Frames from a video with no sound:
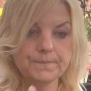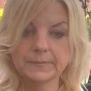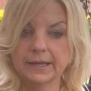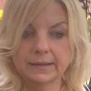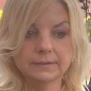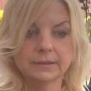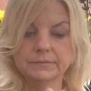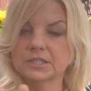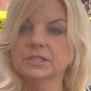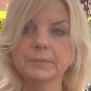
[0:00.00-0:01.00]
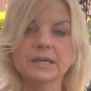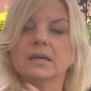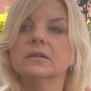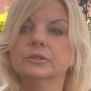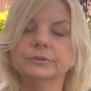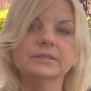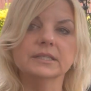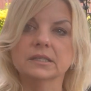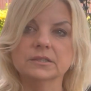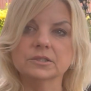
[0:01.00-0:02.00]
and the shipping includes
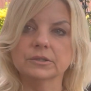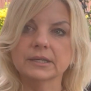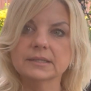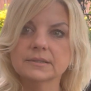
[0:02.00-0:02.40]
the insurance